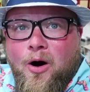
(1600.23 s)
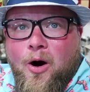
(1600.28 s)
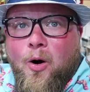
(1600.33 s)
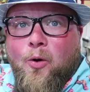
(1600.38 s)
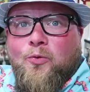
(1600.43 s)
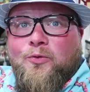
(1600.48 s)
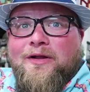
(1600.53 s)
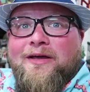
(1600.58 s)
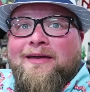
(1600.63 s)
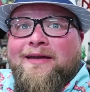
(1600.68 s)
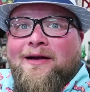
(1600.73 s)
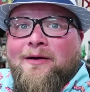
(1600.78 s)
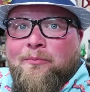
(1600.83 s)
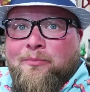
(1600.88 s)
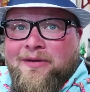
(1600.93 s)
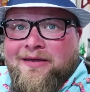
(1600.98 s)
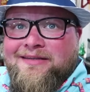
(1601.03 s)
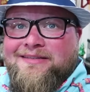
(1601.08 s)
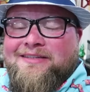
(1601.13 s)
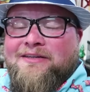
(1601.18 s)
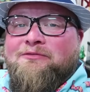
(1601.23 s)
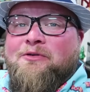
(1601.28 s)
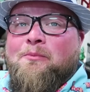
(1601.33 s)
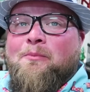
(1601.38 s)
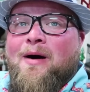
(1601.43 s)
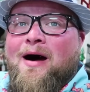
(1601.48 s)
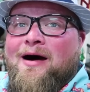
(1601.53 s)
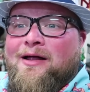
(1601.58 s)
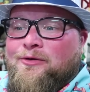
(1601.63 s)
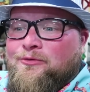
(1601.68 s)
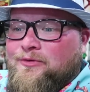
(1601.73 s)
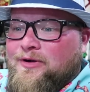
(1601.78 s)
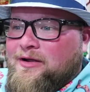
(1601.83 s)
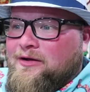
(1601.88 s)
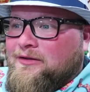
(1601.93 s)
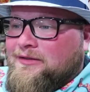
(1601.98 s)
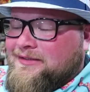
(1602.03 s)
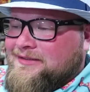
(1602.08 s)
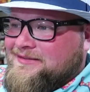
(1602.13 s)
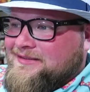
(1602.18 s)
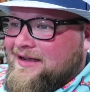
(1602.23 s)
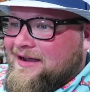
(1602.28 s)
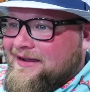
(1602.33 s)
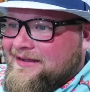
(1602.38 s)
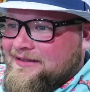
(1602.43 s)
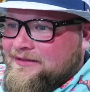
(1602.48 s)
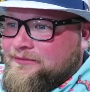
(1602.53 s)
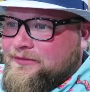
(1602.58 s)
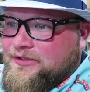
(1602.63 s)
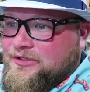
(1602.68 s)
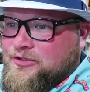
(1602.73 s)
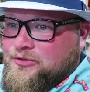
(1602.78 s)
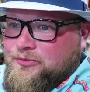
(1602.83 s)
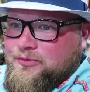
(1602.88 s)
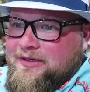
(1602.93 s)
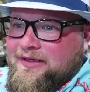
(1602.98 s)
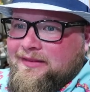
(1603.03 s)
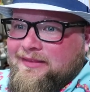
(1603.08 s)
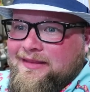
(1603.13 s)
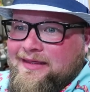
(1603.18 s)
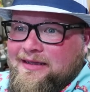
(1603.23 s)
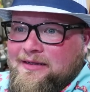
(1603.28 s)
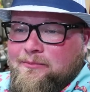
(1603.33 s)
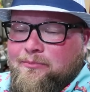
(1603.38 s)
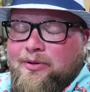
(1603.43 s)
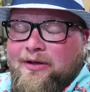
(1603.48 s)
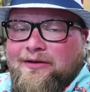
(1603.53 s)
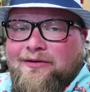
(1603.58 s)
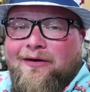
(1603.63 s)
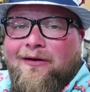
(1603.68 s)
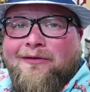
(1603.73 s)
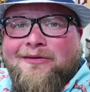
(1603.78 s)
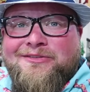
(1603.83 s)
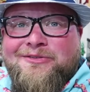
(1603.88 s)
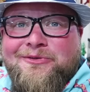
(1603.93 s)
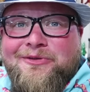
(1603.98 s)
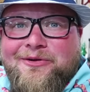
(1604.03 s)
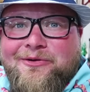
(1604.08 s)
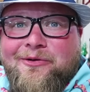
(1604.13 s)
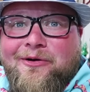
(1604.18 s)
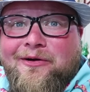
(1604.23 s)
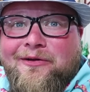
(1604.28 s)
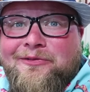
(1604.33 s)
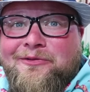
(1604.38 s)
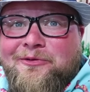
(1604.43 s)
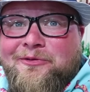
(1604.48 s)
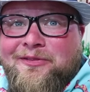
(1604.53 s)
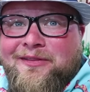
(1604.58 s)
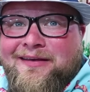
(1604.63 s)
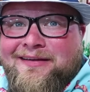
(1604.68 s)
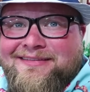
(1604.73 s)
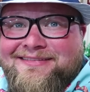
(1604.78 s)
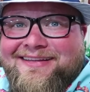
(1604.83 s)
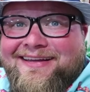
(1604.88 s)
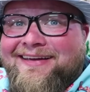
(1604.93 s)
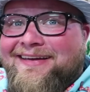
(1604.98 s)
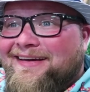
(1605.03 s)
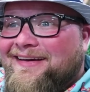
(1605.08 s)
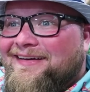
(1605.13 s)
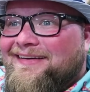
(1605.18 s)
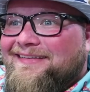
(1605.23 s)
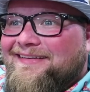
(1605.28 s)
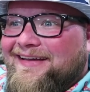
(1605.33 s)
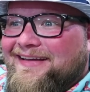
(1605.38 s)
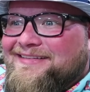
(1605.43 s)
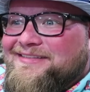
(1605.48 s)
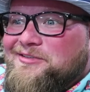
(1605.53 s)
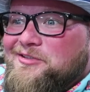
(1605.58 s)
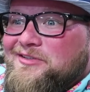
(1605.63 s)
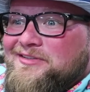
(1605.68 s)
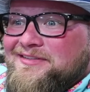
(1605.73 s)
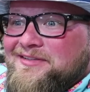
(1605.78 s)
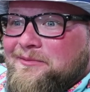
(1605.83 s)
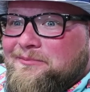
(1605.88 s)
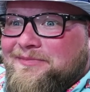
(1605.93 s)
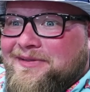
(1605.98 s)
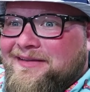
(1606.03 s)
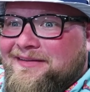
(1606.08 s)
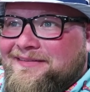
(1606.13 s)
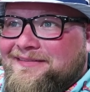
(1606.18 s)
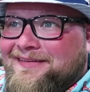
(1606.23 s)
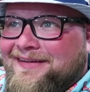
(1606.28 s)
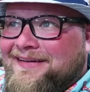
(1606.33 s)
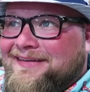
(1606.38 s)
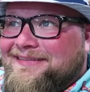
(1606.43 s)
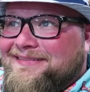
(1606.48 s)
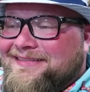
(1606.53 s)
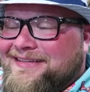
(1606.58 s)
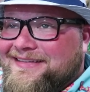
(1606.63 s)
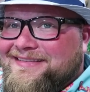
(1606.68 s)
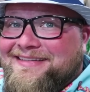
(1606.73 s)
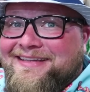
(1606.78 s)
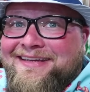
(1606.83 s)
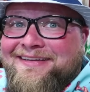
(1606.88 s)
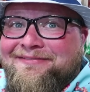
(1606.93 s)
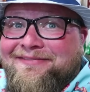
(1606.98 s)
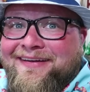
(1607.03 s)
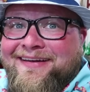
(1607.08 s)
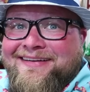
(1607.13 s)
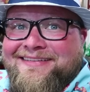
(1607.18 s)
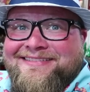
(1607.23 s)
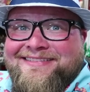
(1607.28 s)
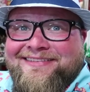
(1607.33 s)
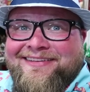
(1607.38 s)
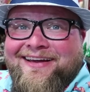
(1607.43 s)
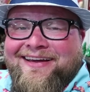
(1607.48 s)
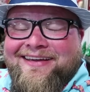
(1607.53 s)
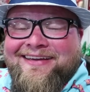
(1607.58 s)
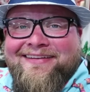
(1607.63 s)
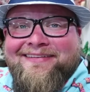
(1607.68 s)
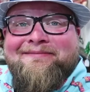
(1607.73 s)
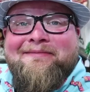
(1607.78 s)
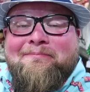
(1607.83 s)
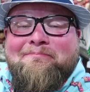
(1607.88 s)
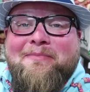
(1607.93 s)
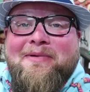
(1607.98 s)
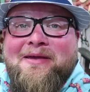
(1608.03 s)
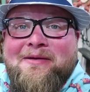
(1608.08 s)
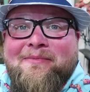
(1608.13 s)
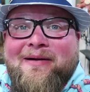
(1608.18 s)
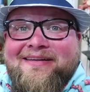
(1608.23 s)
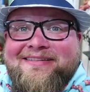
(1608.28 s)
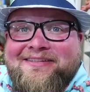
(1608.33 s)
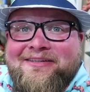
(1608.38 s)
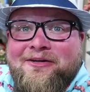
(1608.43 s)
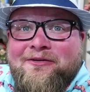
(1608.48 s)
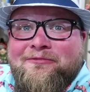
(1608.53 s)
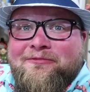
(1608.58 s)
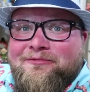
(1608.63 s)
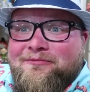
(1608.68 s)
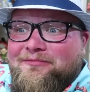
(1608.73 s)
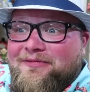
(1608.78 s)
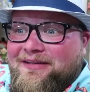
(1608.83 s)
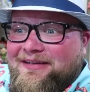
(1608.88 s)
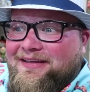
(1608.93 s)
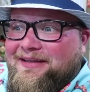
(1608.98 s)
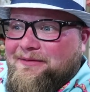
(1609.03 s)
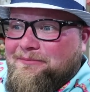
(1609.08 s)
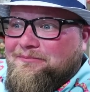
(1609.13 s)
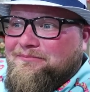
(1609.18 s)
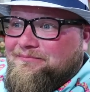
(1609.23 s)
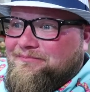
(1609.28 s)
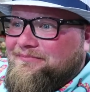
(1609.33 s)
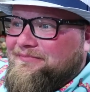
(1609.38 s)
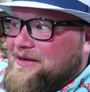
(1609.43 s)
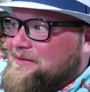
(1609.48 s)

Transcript: Owning a piece of a monorail is kind of a unique thing, but also there are other things, like, it's just something like Disney fans like, and me myself, like, in